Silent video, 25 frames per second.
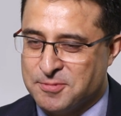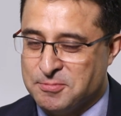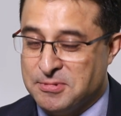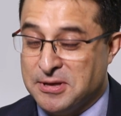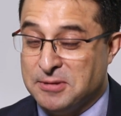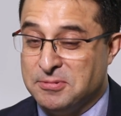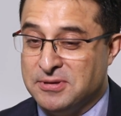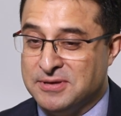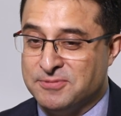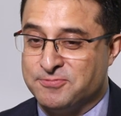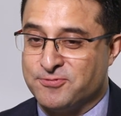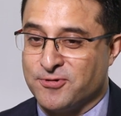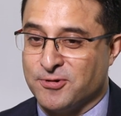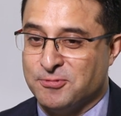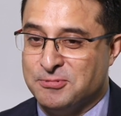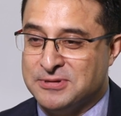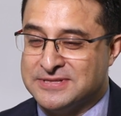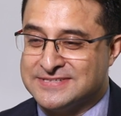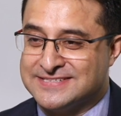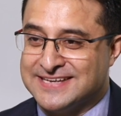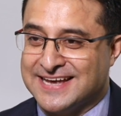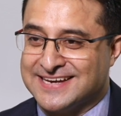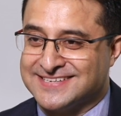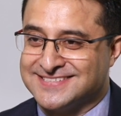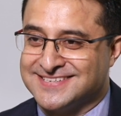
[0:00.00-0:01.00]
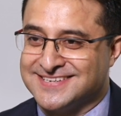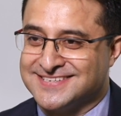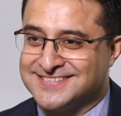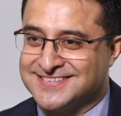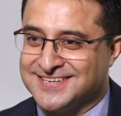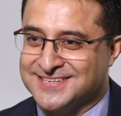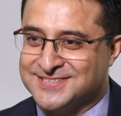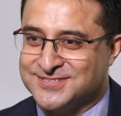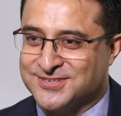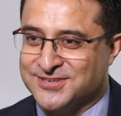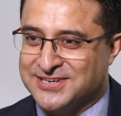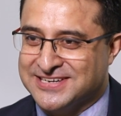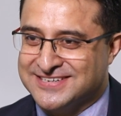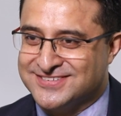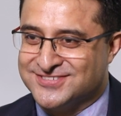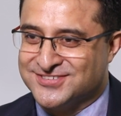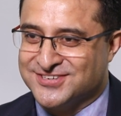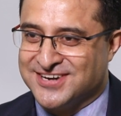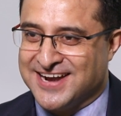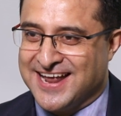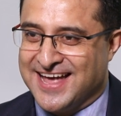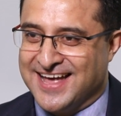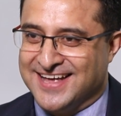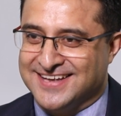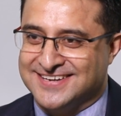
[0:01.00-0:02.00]
maybe from its existence of
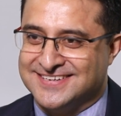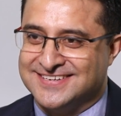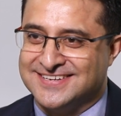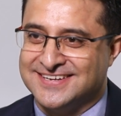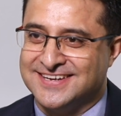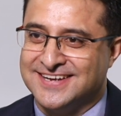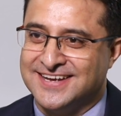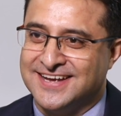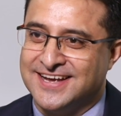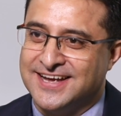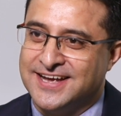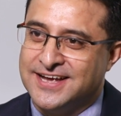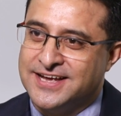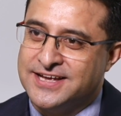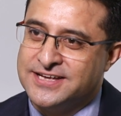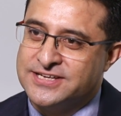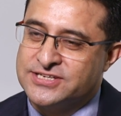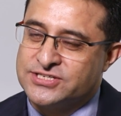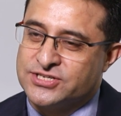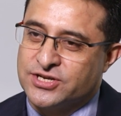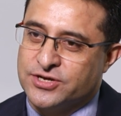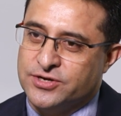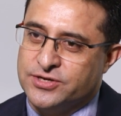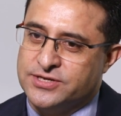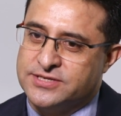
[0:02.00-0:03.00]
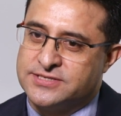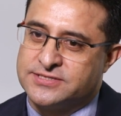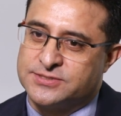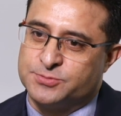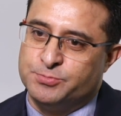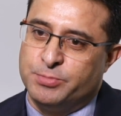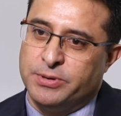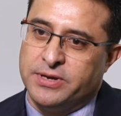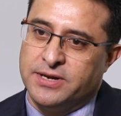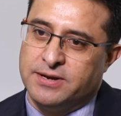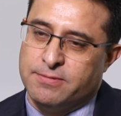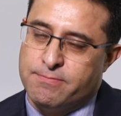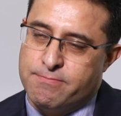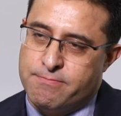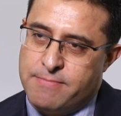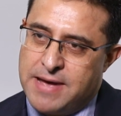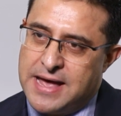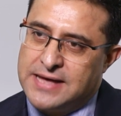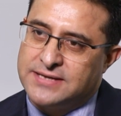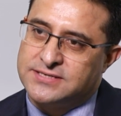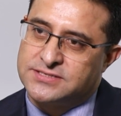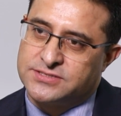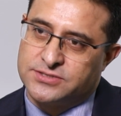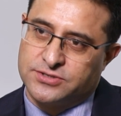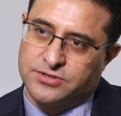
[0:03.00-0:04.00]
internet. So it's been a
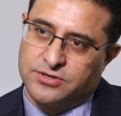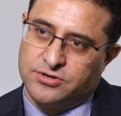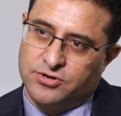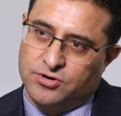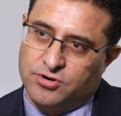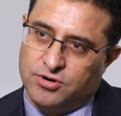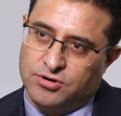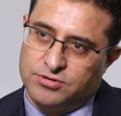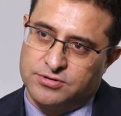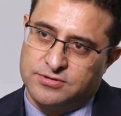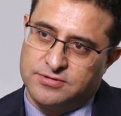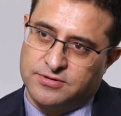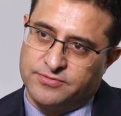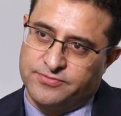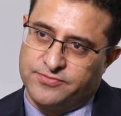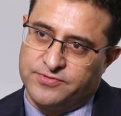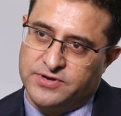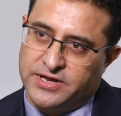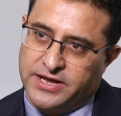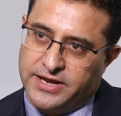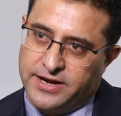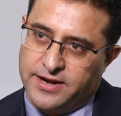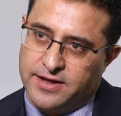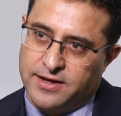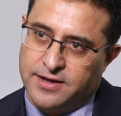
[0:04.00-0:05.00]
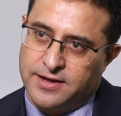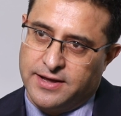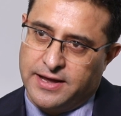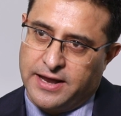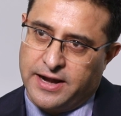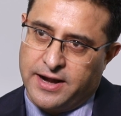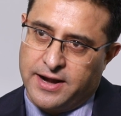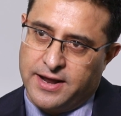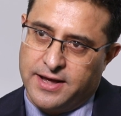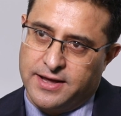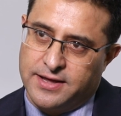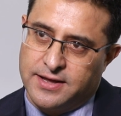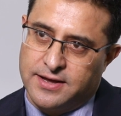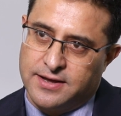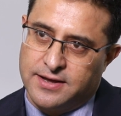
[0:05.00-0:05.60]
massive growth of data, and